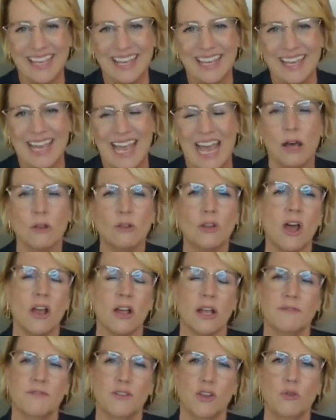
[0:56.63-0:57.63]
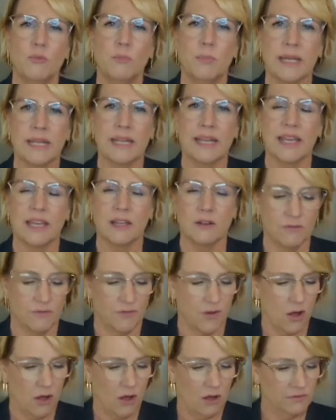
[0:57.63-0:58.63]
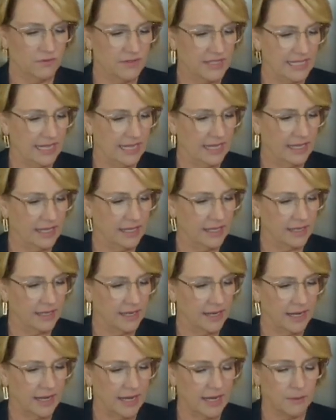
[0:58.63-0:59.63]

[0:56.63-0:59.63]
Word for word: How long have you been involved in uh,